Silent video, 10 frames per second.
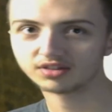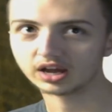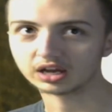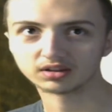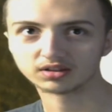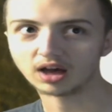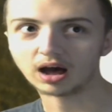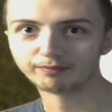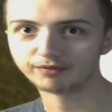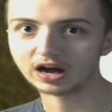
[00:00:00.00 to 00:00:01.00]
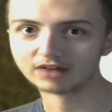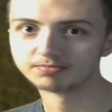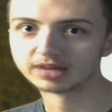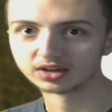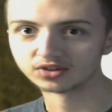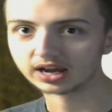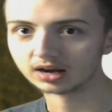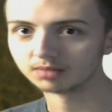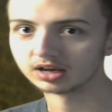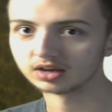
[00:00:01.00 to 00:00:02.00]
like top 5 biggest
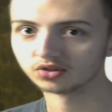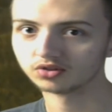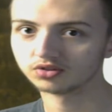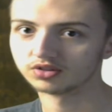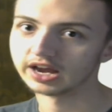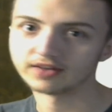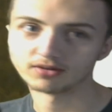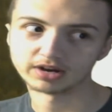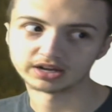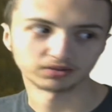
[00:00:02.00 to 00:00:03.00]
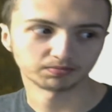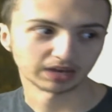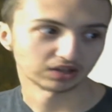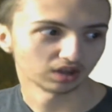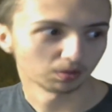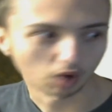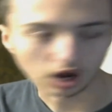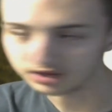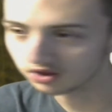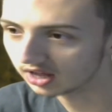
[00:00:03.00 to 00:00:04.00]
animes that everybody's basically
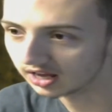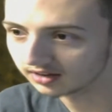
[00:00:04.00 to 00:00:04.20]
watched. And